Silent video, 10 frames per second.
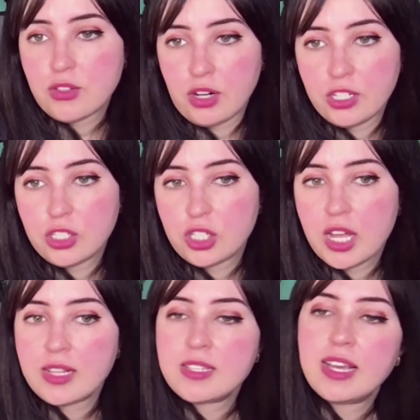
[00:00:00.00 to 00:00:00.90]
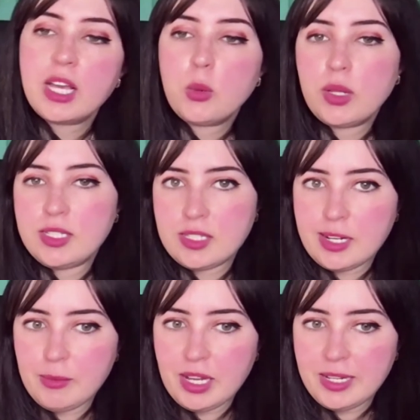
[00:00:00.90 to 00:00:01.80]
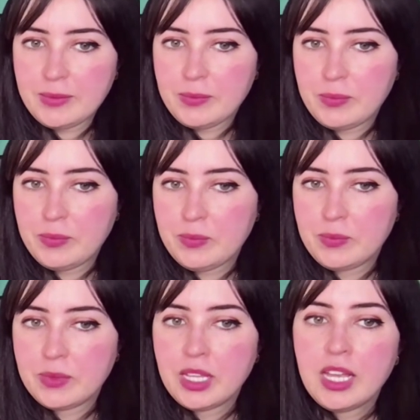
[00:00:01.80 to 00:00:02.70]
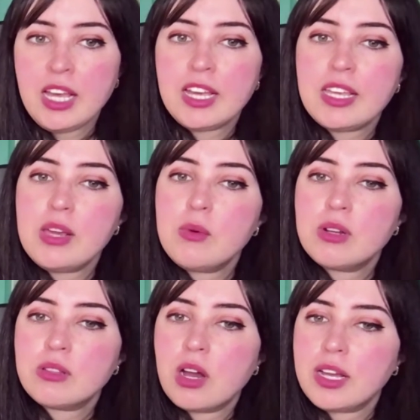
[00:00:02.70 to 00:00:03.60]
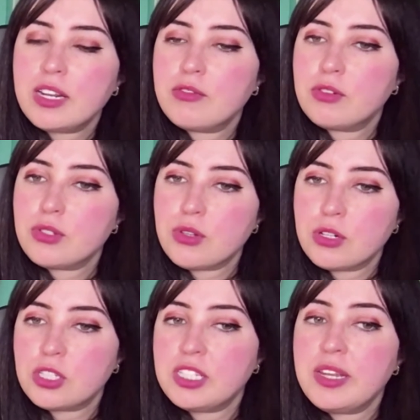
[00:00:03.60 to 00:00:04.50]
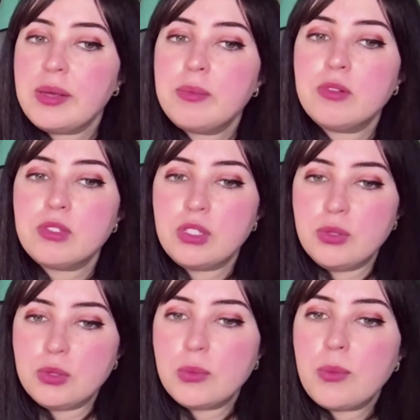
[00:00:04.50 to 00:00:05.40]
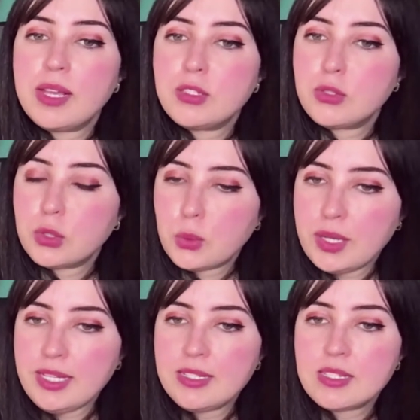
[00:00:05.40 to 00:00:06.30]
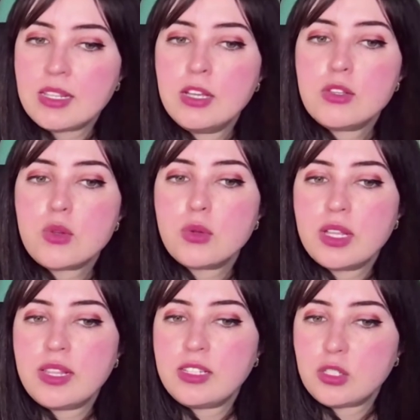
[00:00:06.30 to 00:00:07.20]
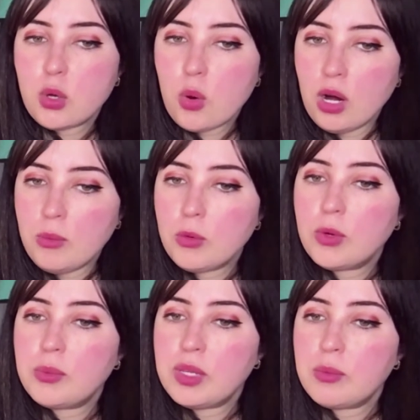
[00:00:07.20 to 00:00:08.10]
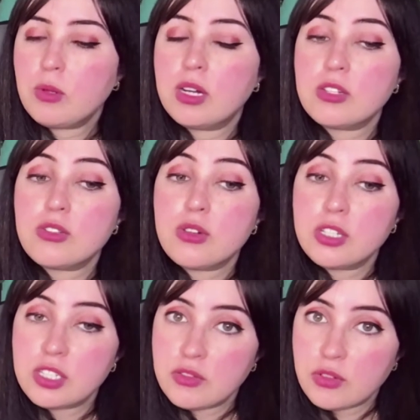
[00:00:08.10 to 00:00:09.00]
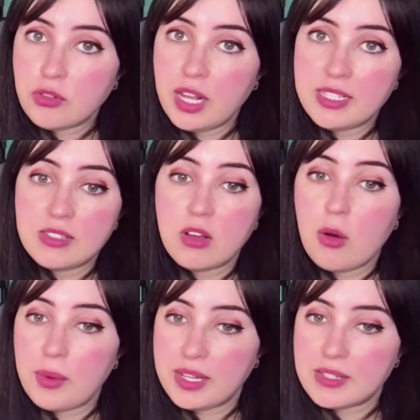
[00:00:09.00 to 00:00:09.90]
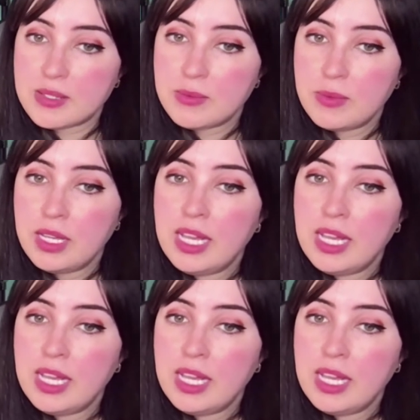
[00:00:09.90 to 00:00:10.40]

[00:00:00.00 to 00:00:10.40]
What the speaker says: is search and the second one is timeline. Keyword targeting for search enables you to place your tweets so that they show up when people are searching for related topics.